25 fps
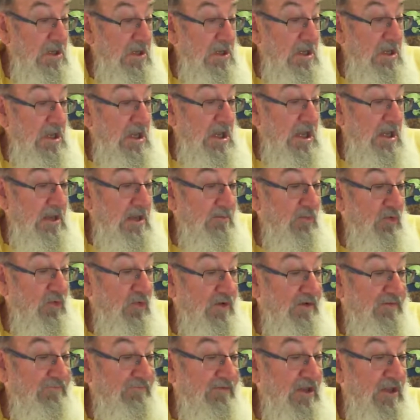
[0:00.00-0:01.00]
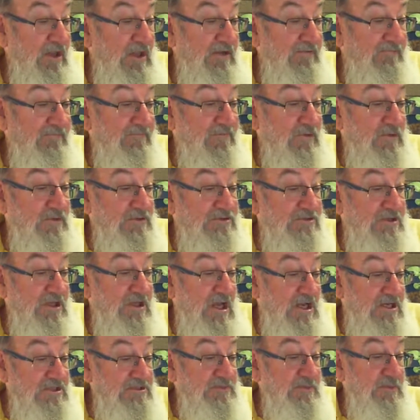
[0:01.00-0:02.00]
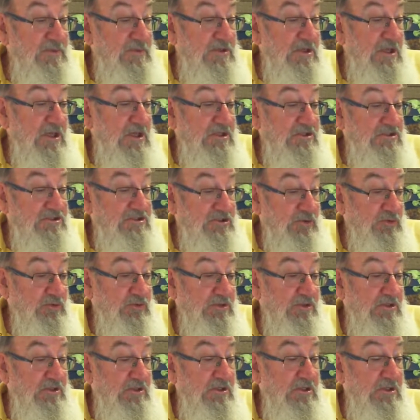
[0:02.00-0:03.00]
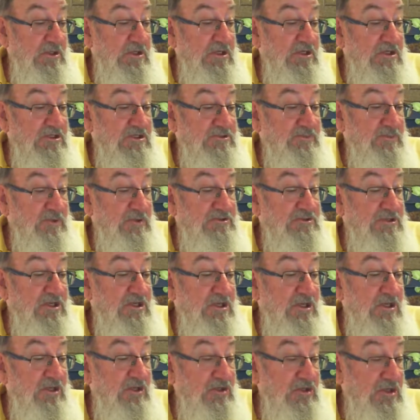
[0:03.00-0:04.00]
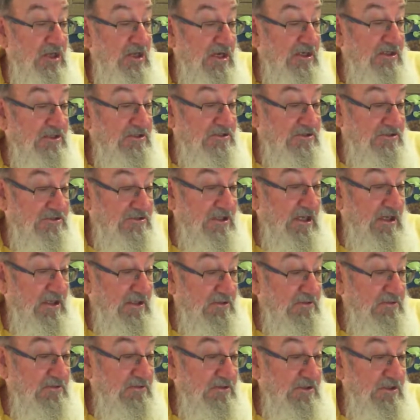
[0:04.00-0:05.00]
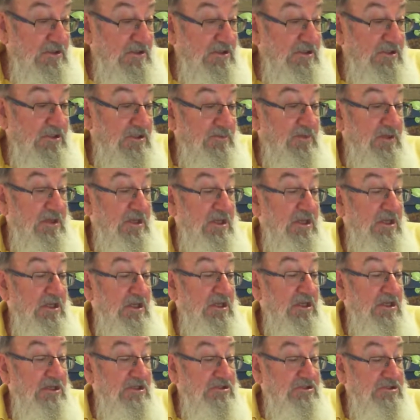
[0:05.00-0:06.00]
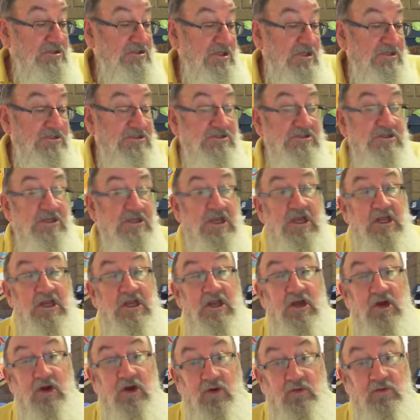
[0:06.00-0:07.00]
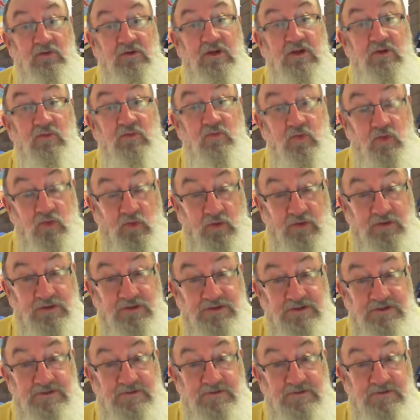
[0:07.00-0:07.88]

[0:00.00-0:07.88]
and moreover influenced her husband and children, especially her youngest son, to be a just and holy rulers.